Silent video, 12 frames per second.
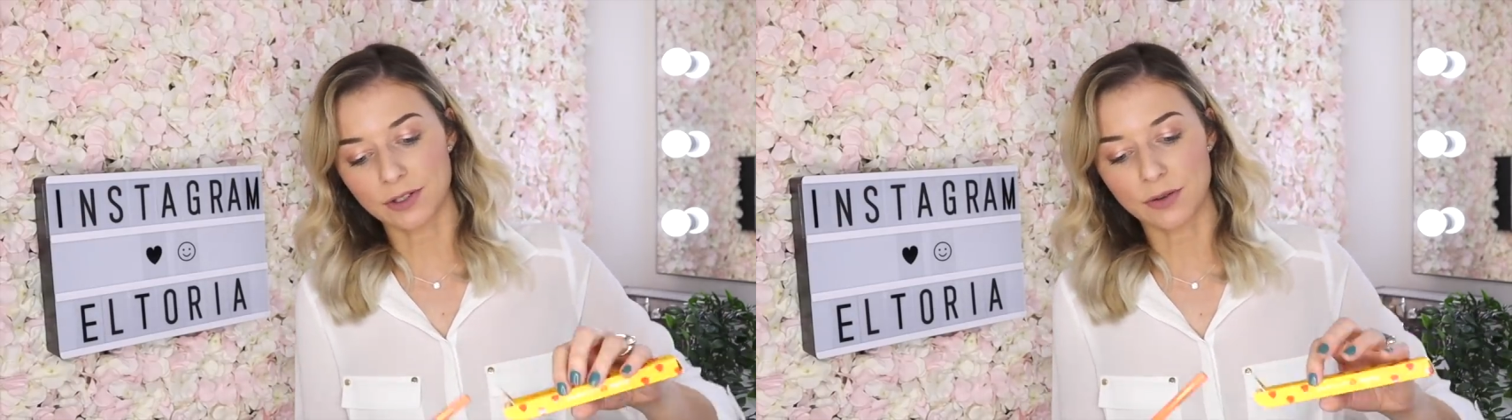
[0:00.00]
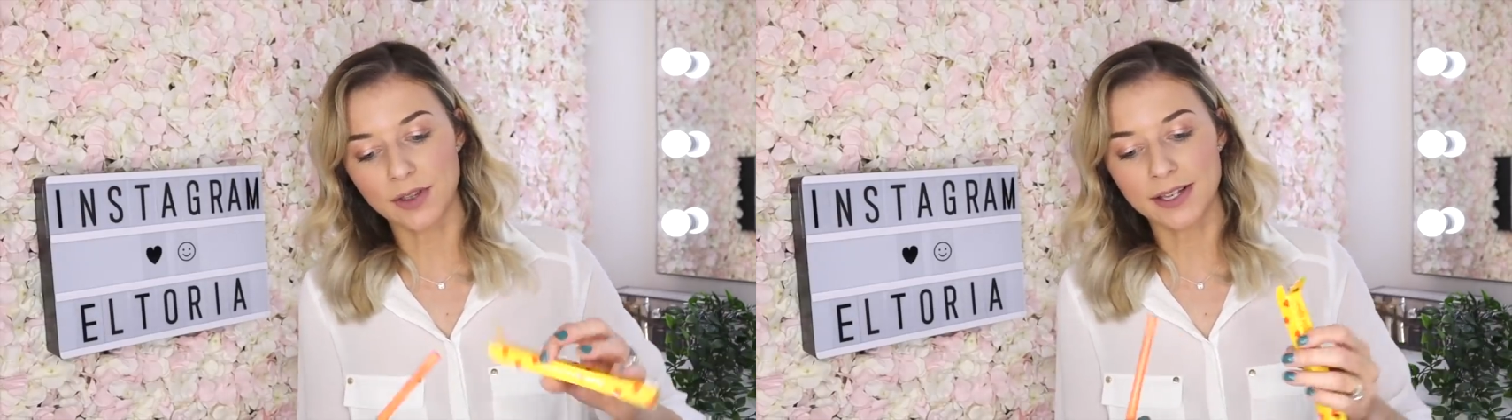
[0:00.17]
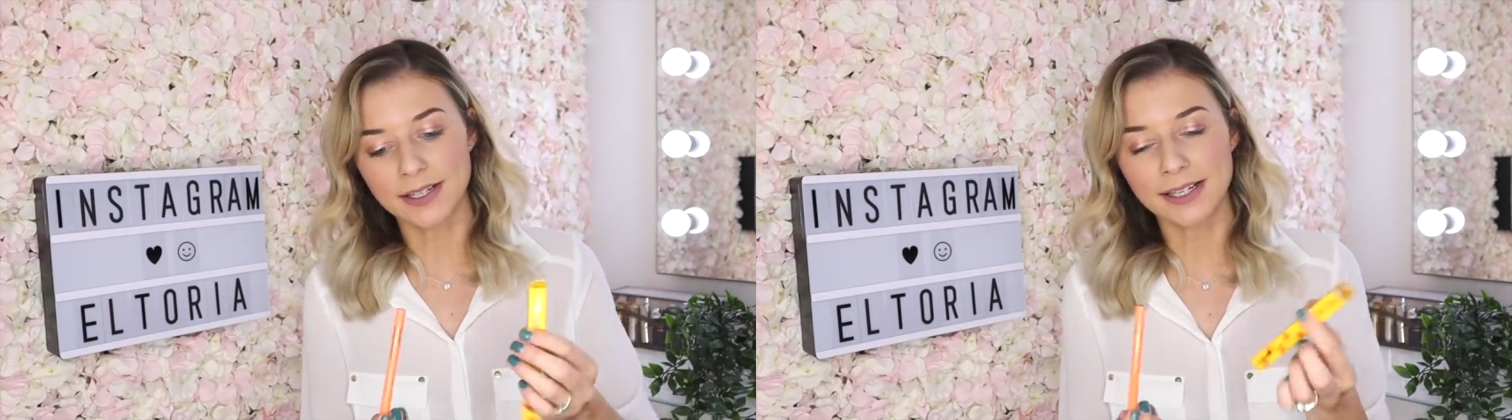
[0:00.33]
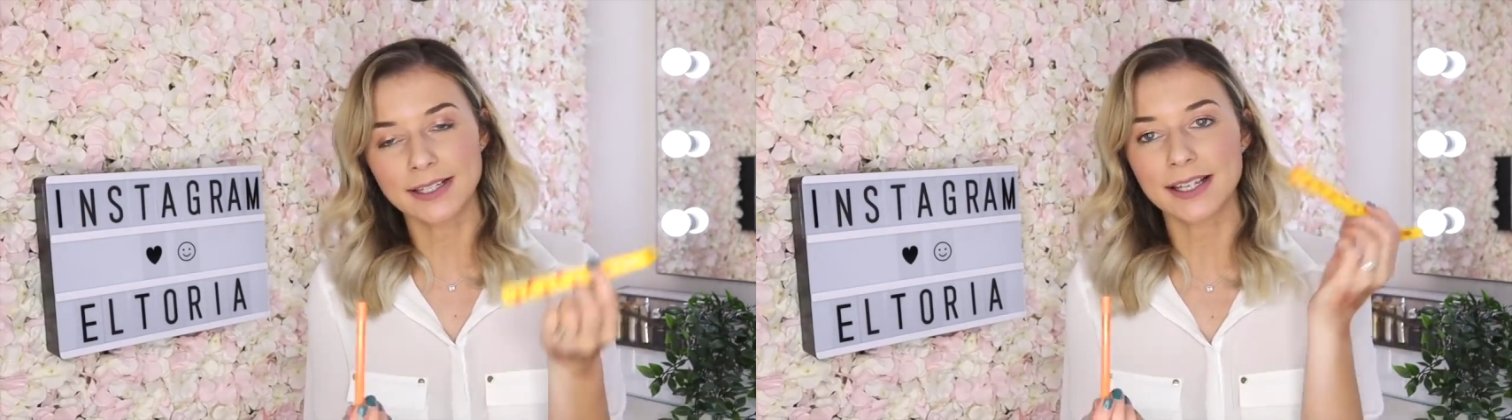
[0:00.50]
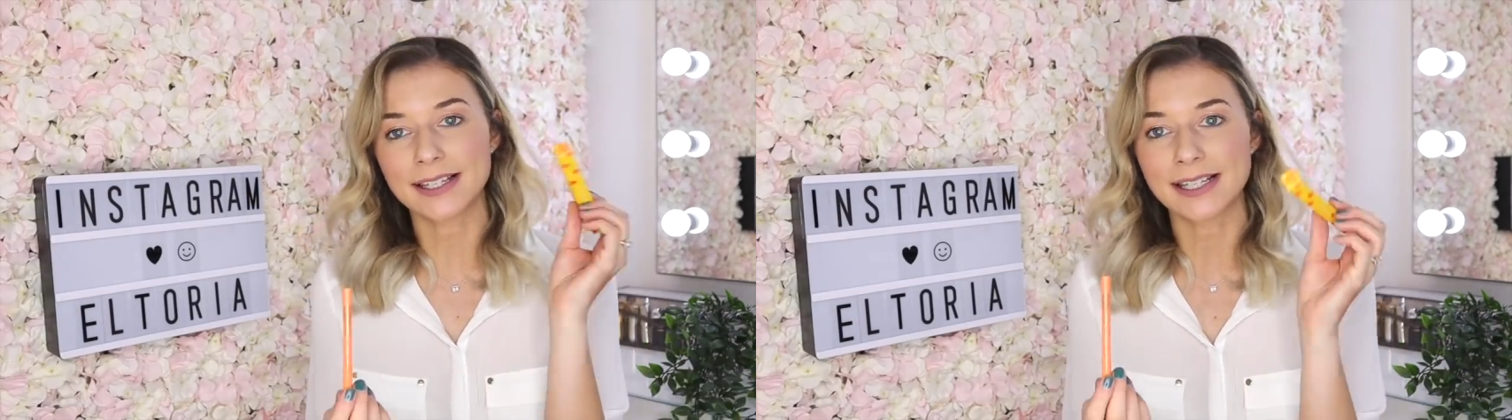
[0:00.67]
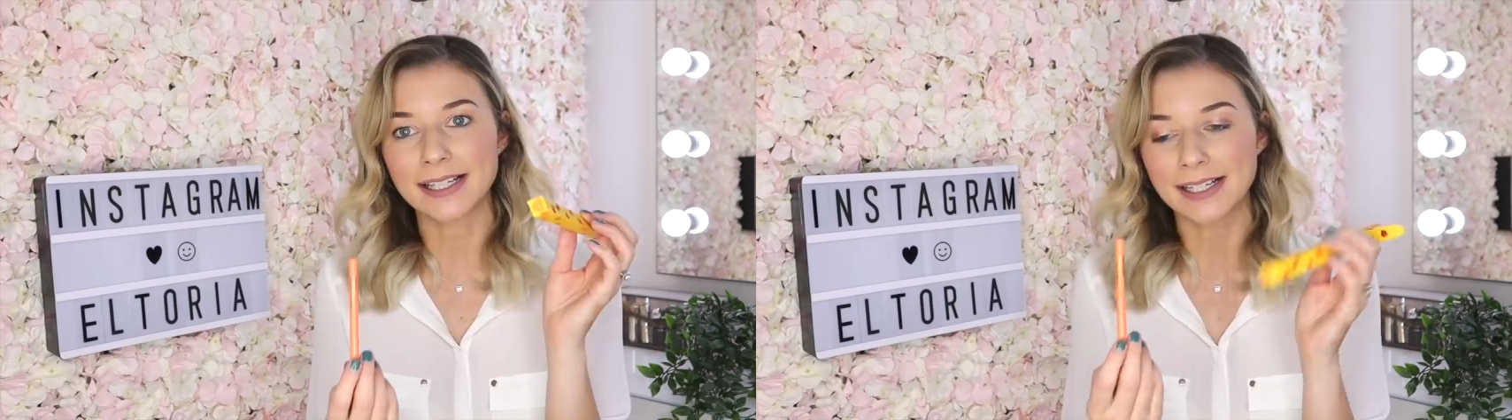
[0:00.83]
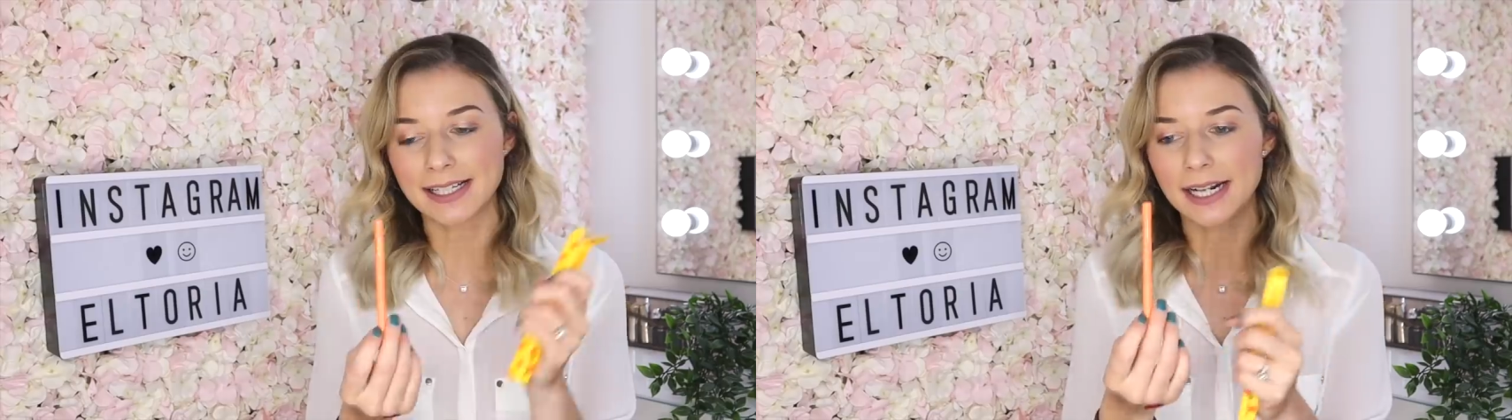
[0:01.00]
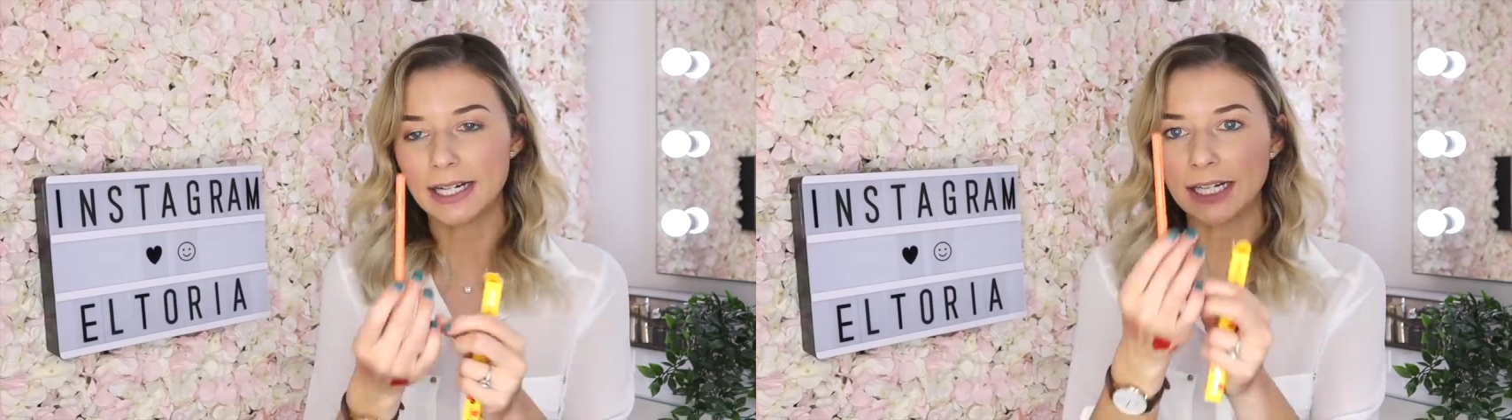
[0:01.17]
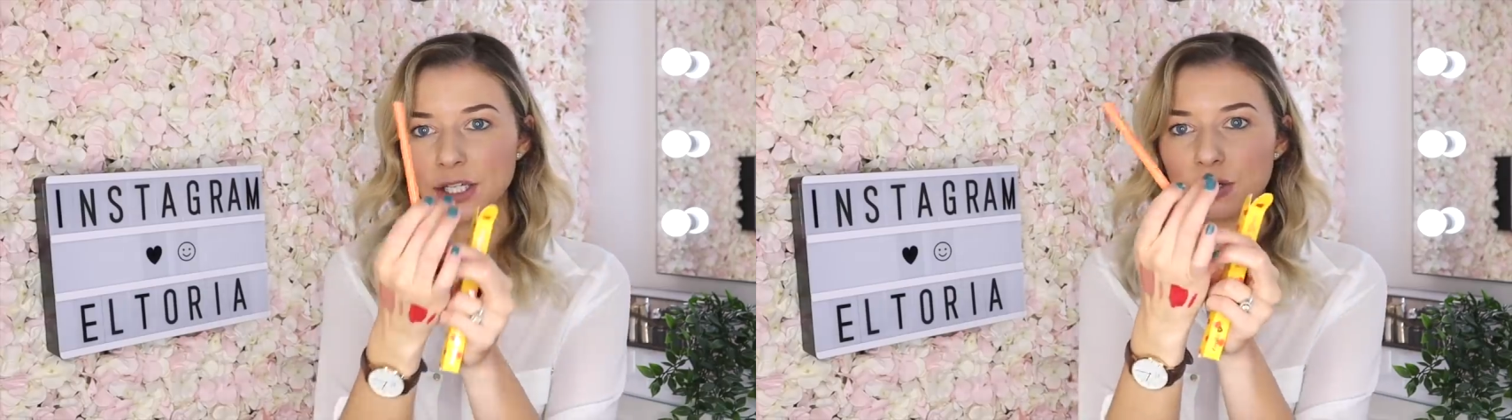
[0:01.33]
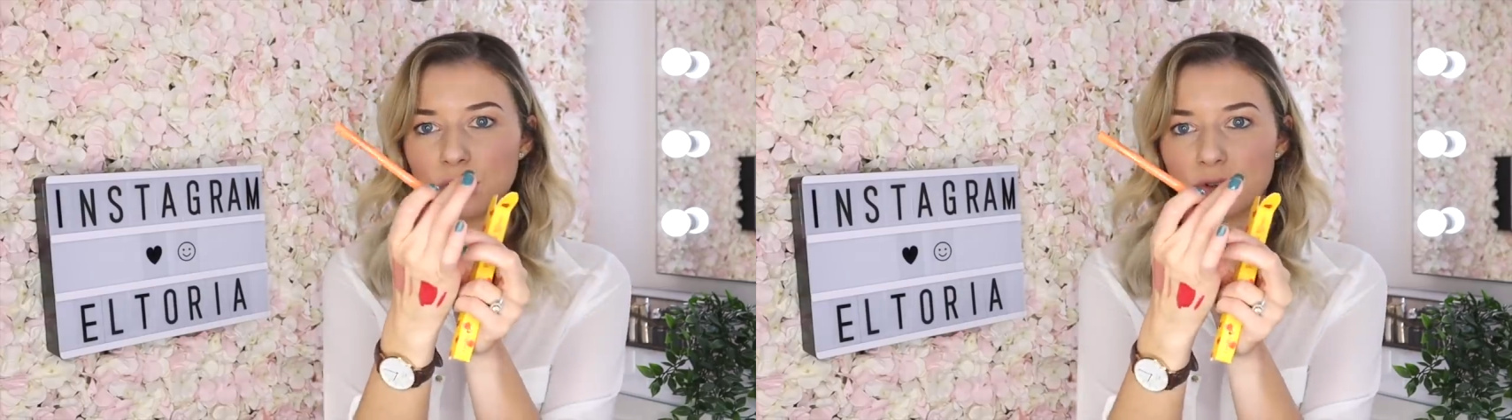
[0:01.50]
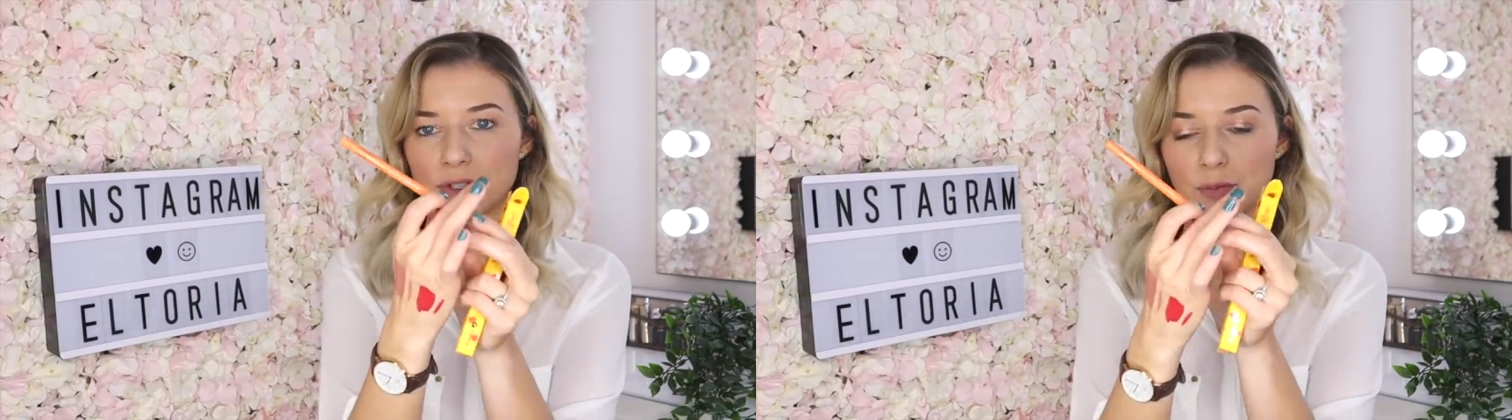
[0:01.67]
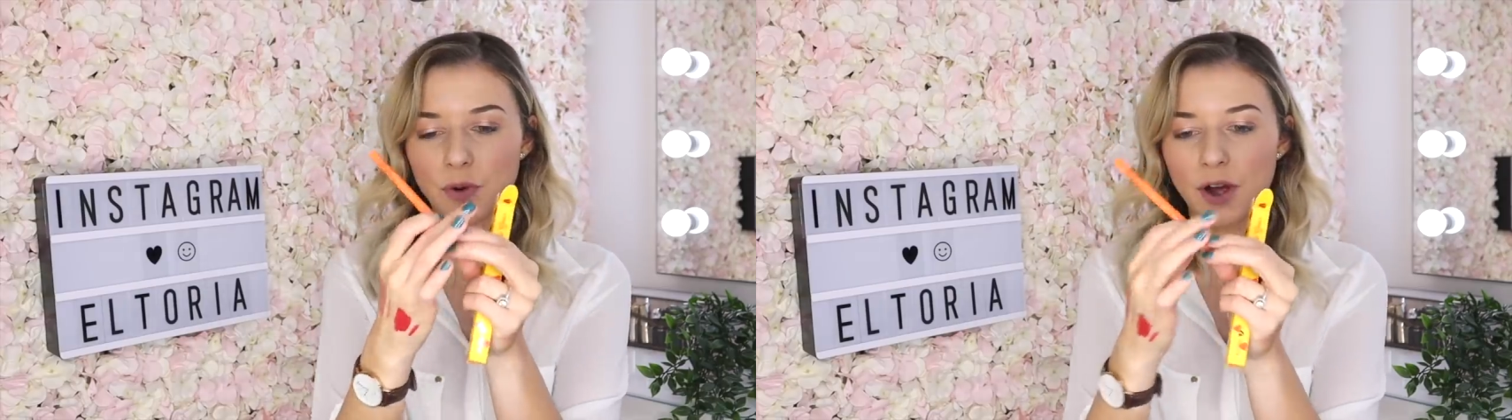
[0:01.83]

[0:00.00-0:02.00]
So this is the Sincerely Yours